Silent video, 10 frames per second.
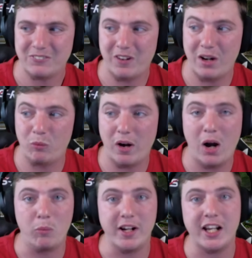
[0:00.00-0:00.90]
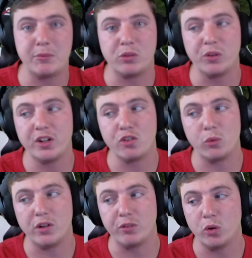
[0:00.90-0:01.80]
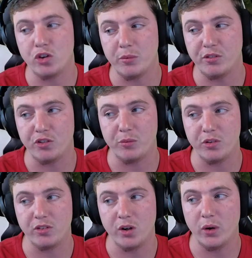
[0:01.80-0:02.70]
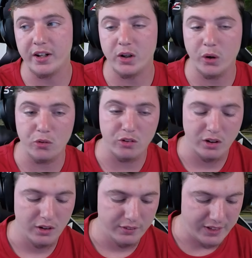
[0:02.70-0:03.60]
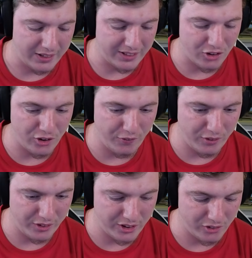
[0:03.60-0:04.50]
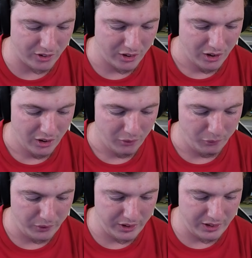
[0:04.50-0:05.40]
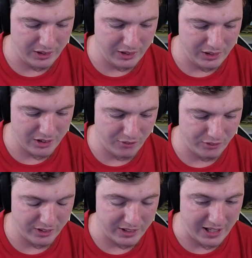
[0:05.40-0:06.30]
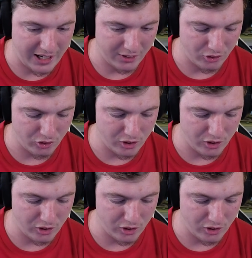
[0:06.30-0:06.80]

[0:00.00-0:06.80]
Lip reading: Wow, my camera really doesn't want to focus on me for some reason. Okay, there it goes. That's definitely very interesting. We definitely, yeah, because